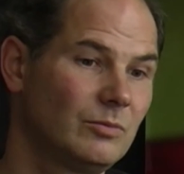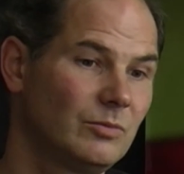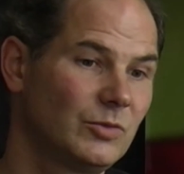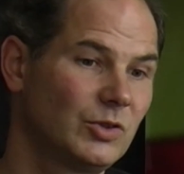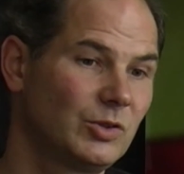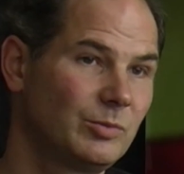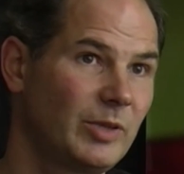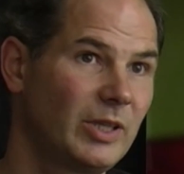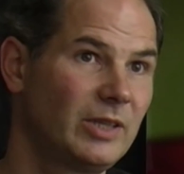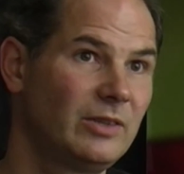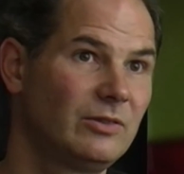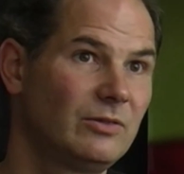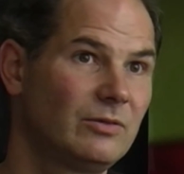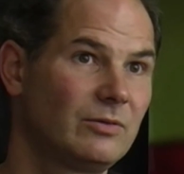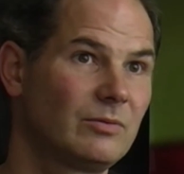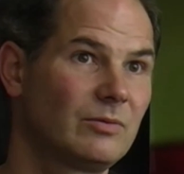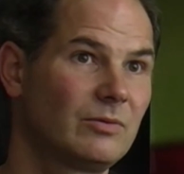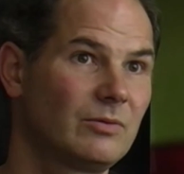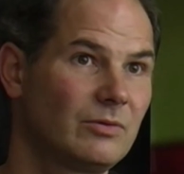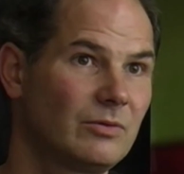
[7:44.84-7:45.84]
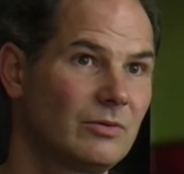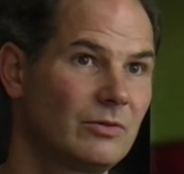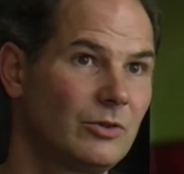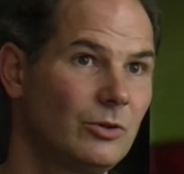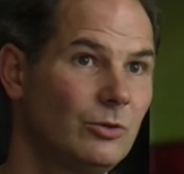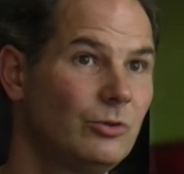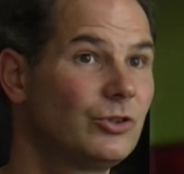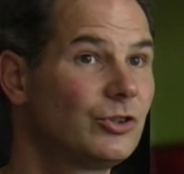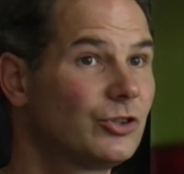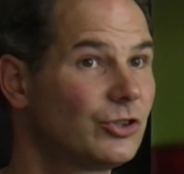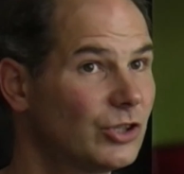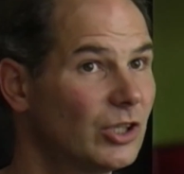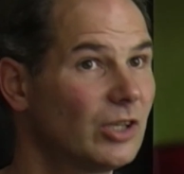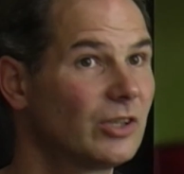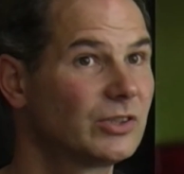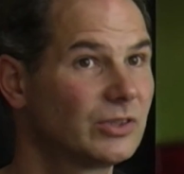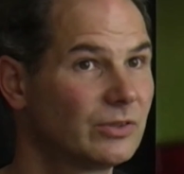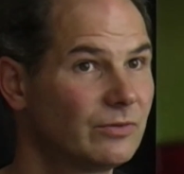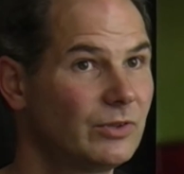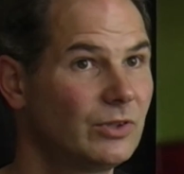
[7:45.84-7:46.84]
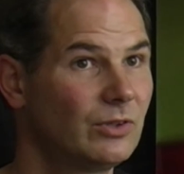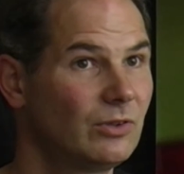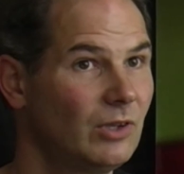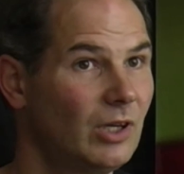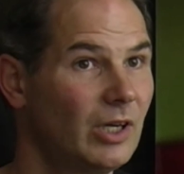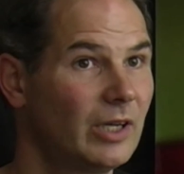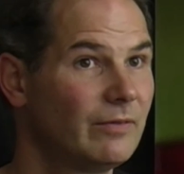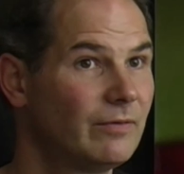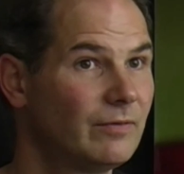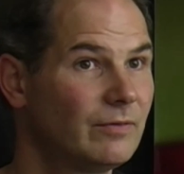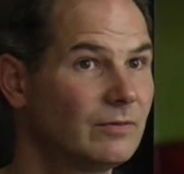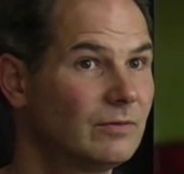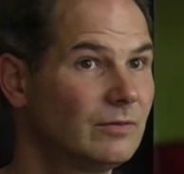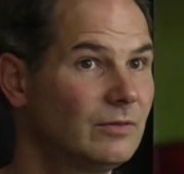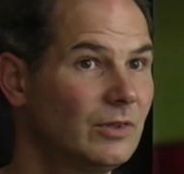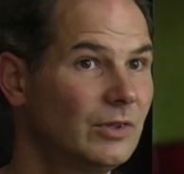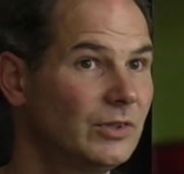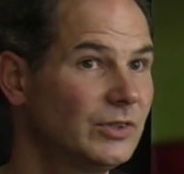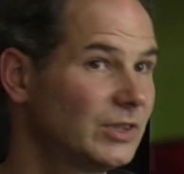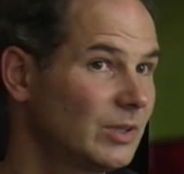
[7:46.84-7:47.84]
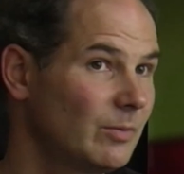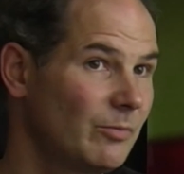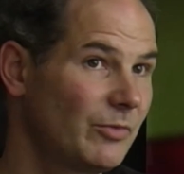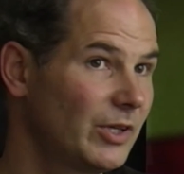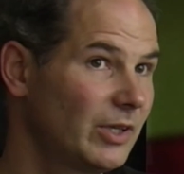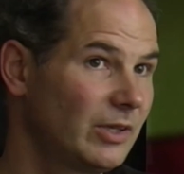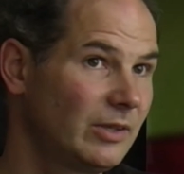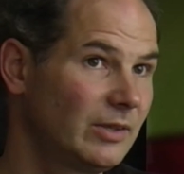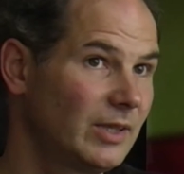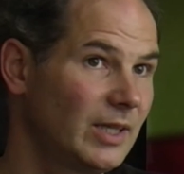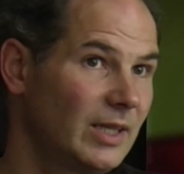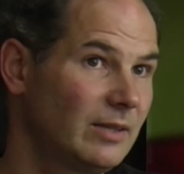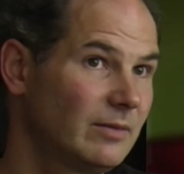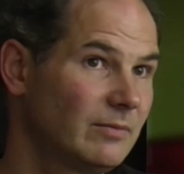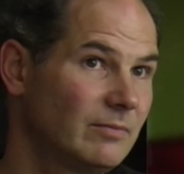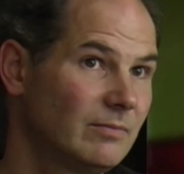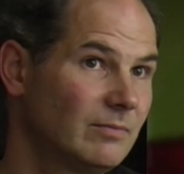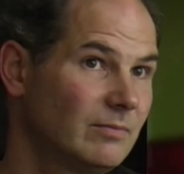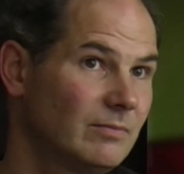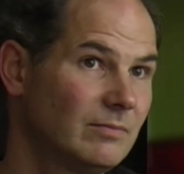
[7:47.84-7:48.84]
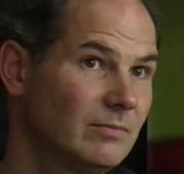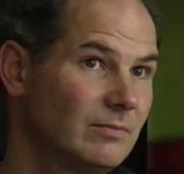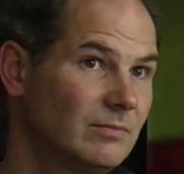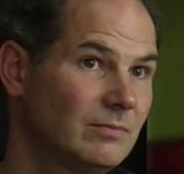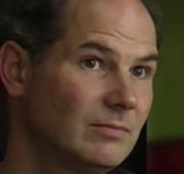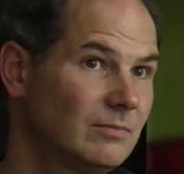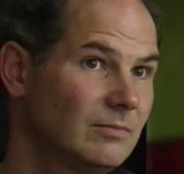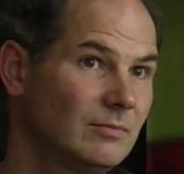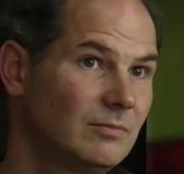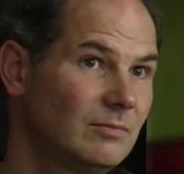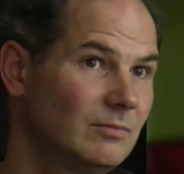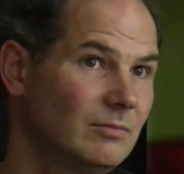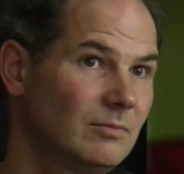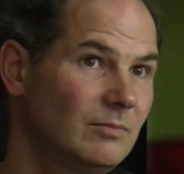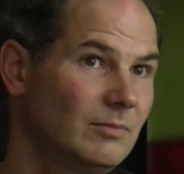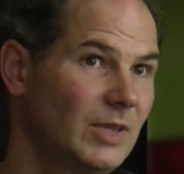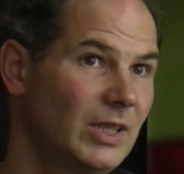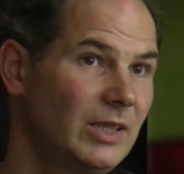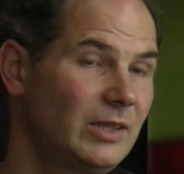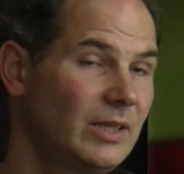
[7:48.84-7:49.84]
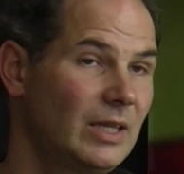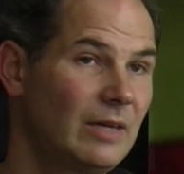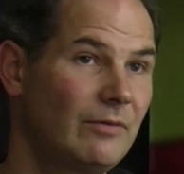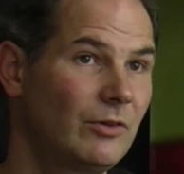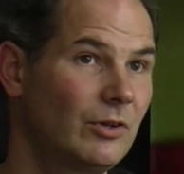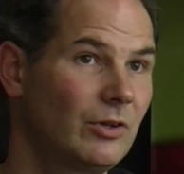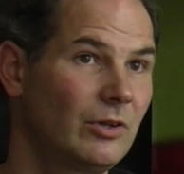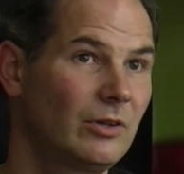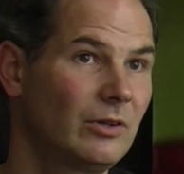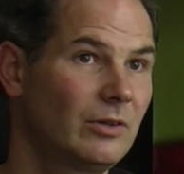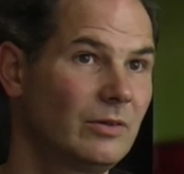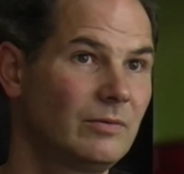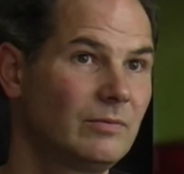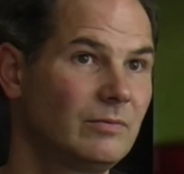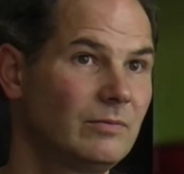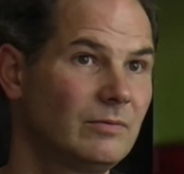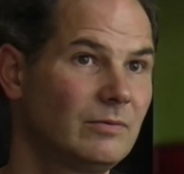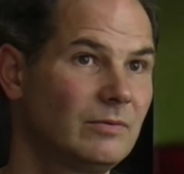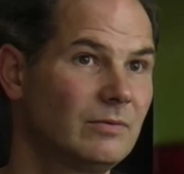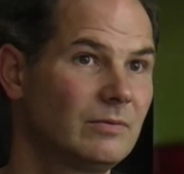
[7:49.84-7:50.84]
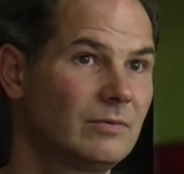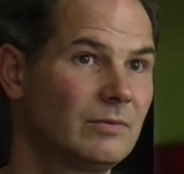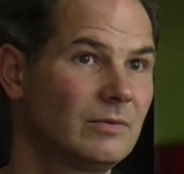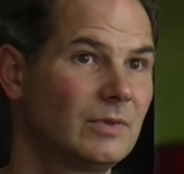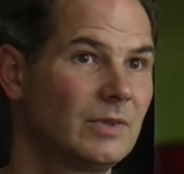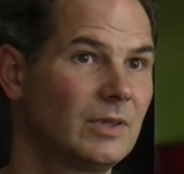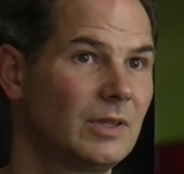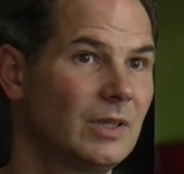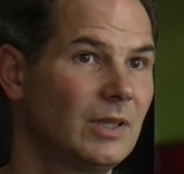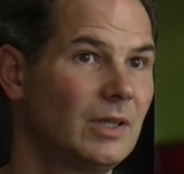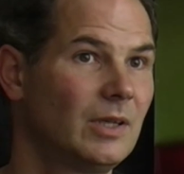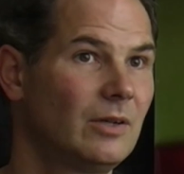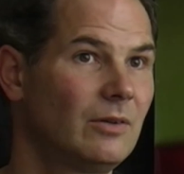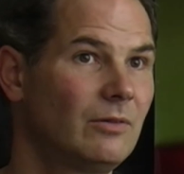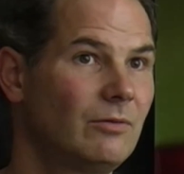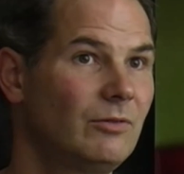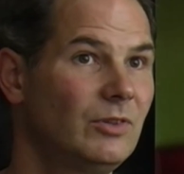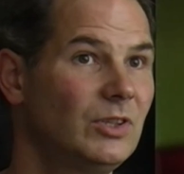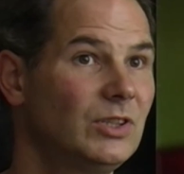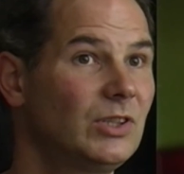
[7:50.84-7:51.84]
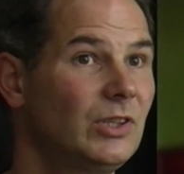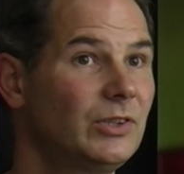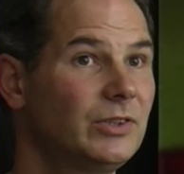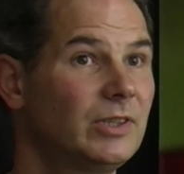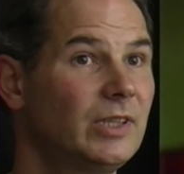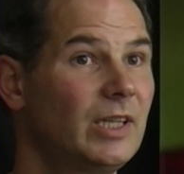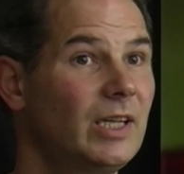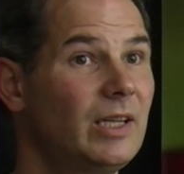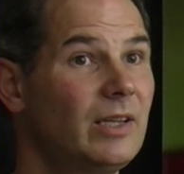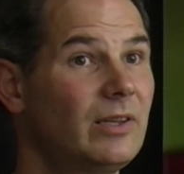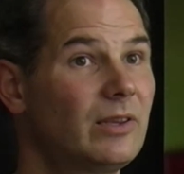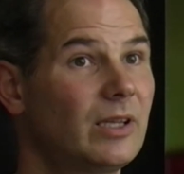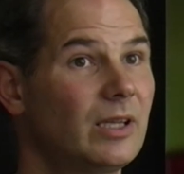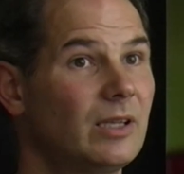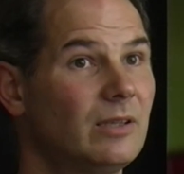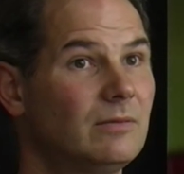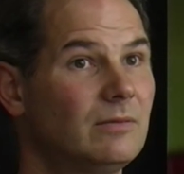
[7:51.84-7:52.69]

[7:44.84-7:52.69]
spend huge chunks of your life on something that might never result in anything.